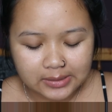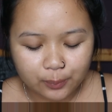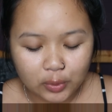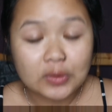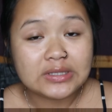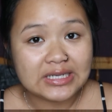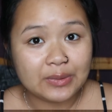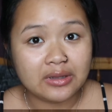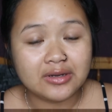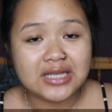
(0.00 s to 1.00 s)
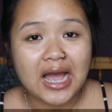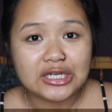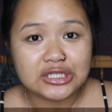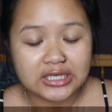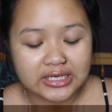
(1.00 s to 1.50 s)
we'll see whether it
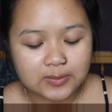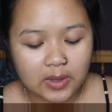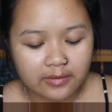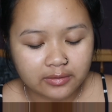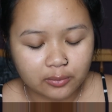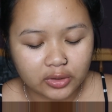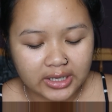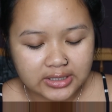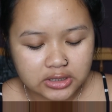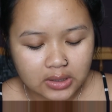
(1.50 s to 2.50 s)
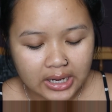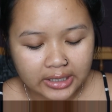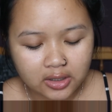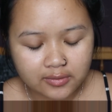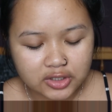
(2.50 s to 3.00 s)
actually is worth the money. So I
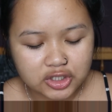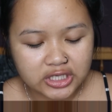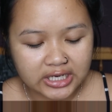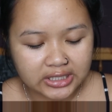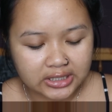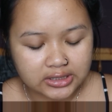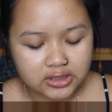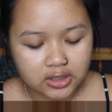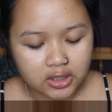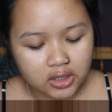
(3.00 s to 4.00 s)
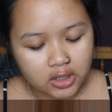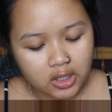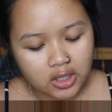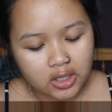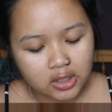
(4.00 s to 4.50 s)
got the shade
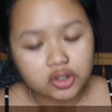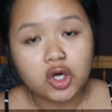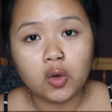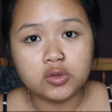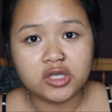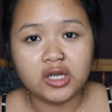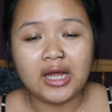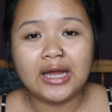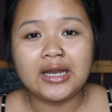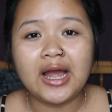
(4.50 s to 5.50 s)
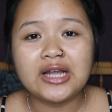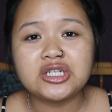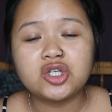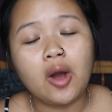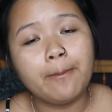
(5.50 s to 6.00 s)
golden, and I
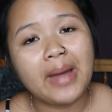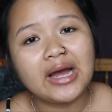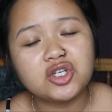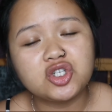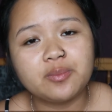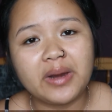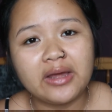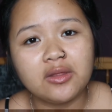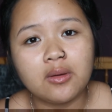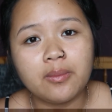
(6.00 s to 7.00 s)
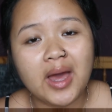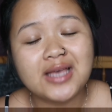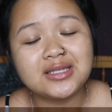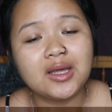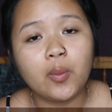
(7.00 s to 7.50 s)
actually got matched by the
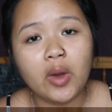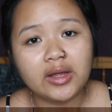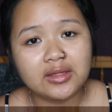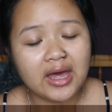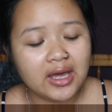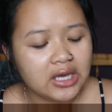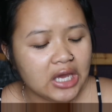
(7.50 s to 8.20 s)
person that worked there.